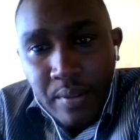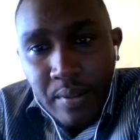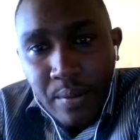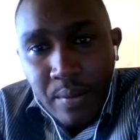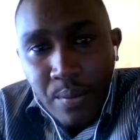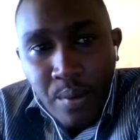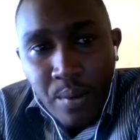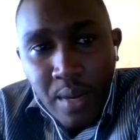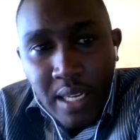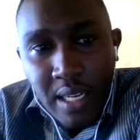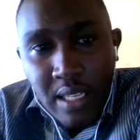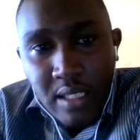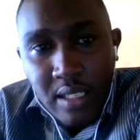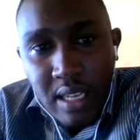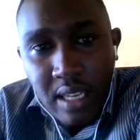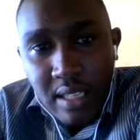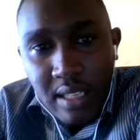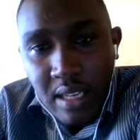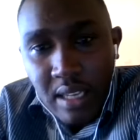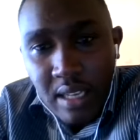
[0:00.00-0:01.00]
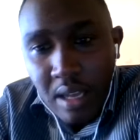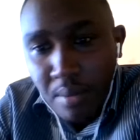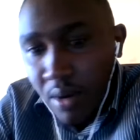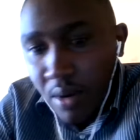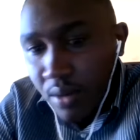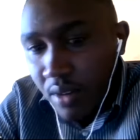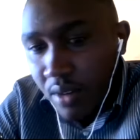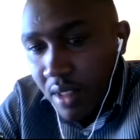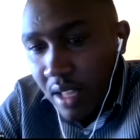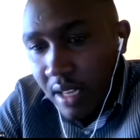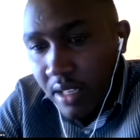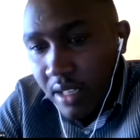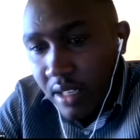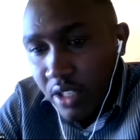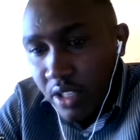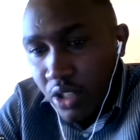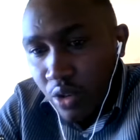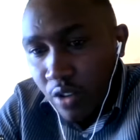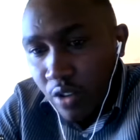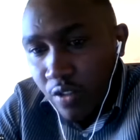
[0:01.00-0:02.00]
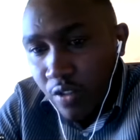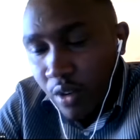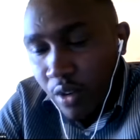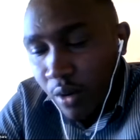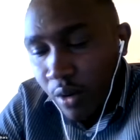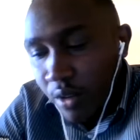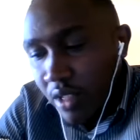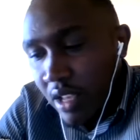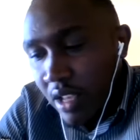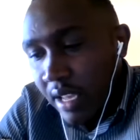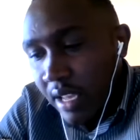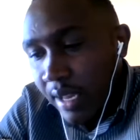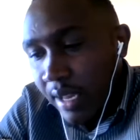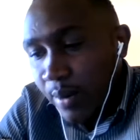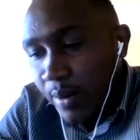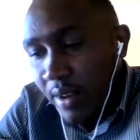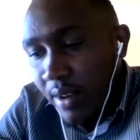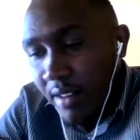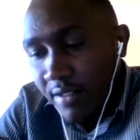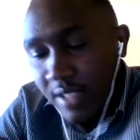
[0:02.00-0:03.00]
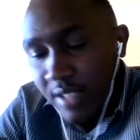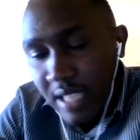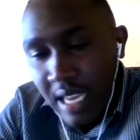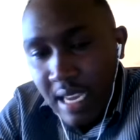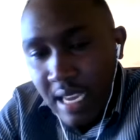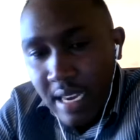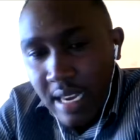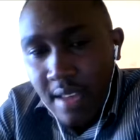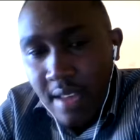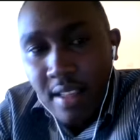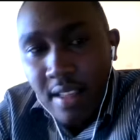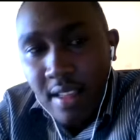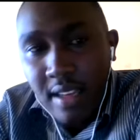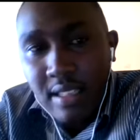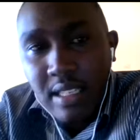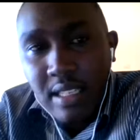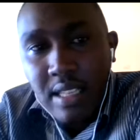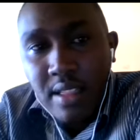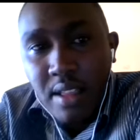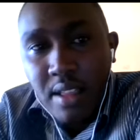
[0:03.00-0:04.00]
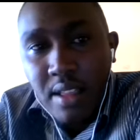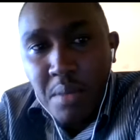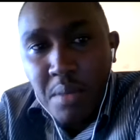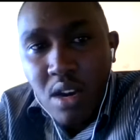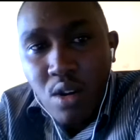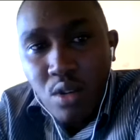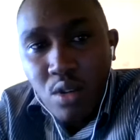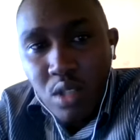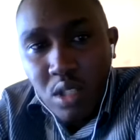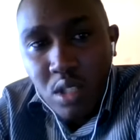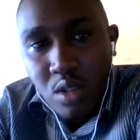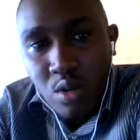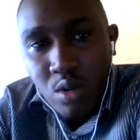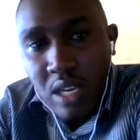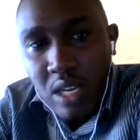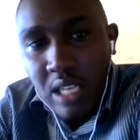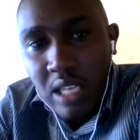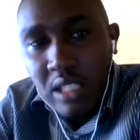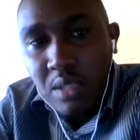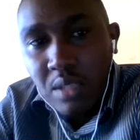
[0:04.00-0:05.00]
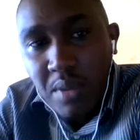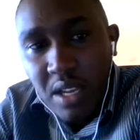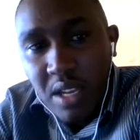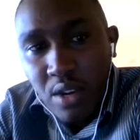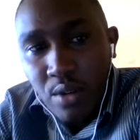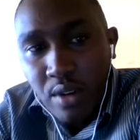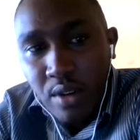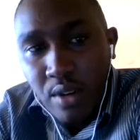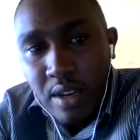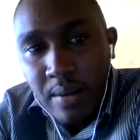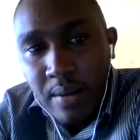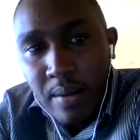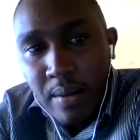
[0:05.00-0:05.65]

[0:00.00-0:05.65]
We were discussing about that issue of clothing and we have said that in the middle Stone Age period,